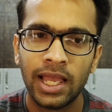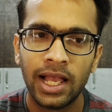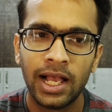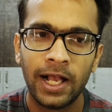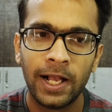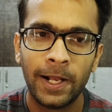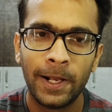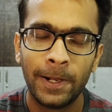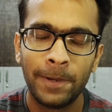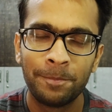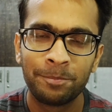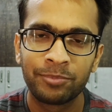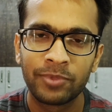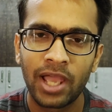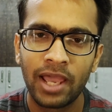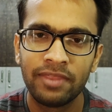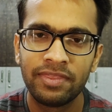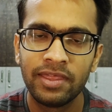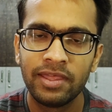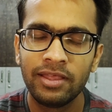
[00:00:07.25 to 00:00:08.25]

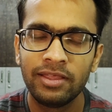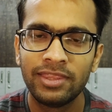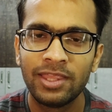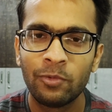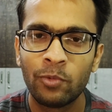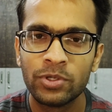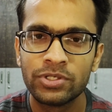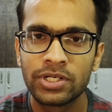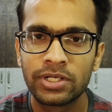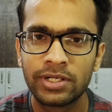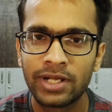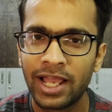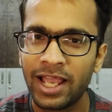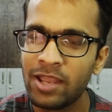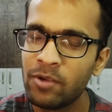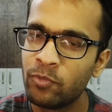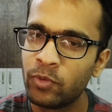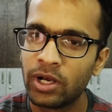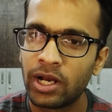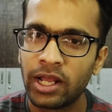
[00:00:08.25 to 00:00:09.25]
I think there was a
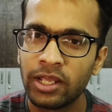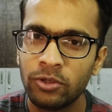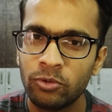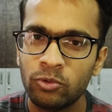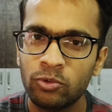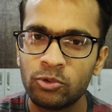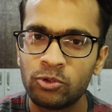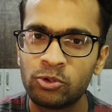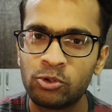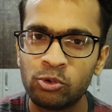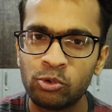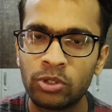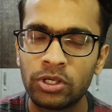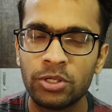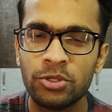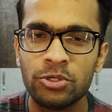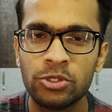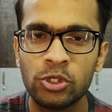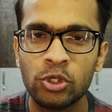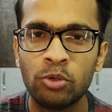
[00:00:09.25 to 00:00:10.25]
time when I used to
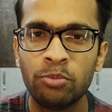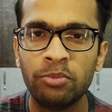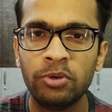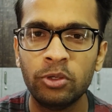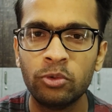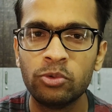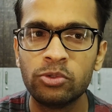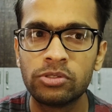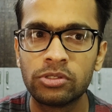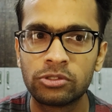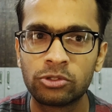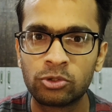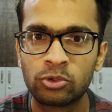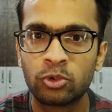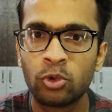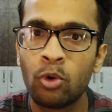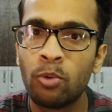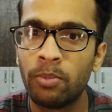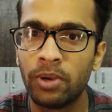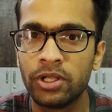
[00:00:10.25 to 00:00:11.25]
consume news
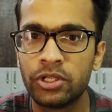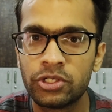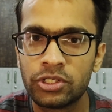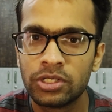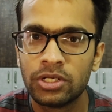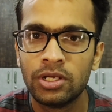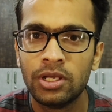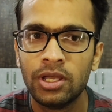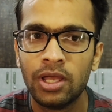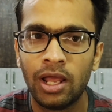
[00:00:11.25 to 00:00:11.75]
so much.